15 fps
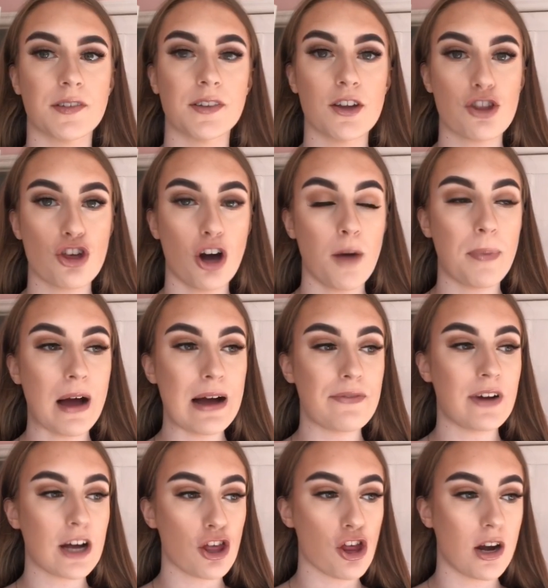the job I've
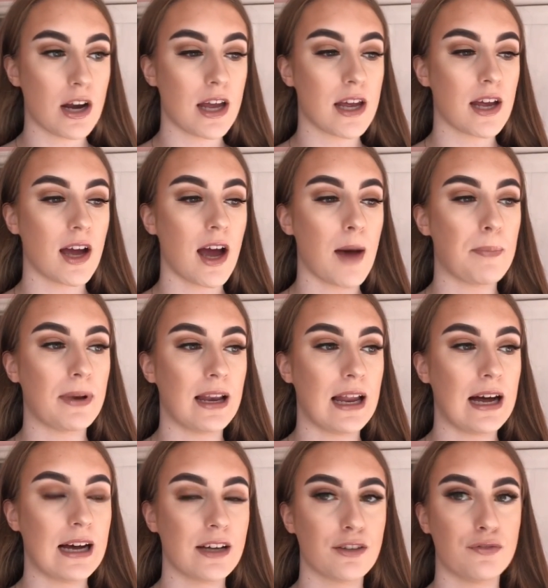actually
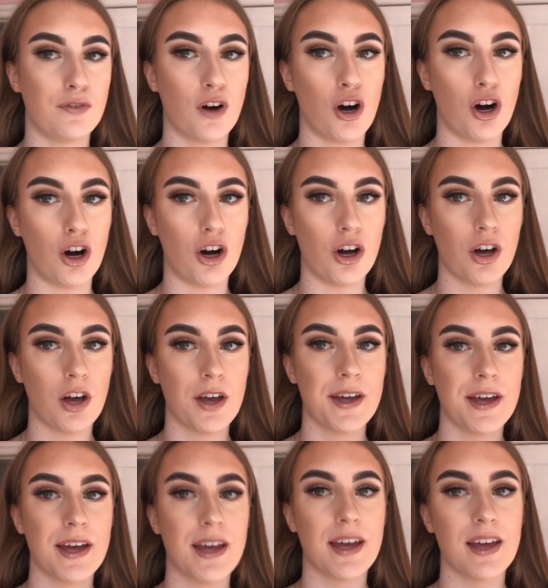applied for
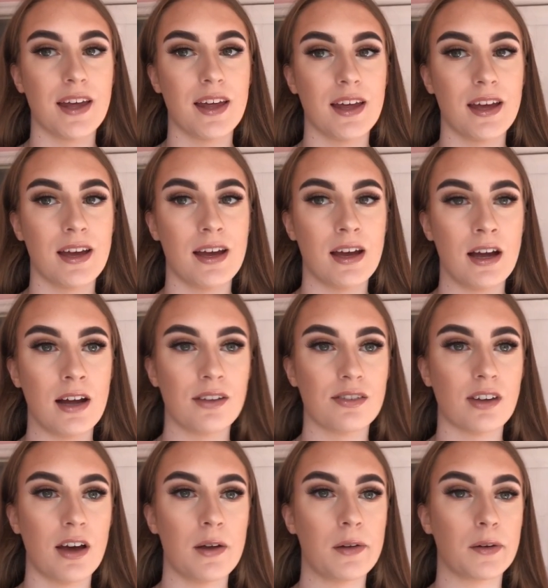is in uh,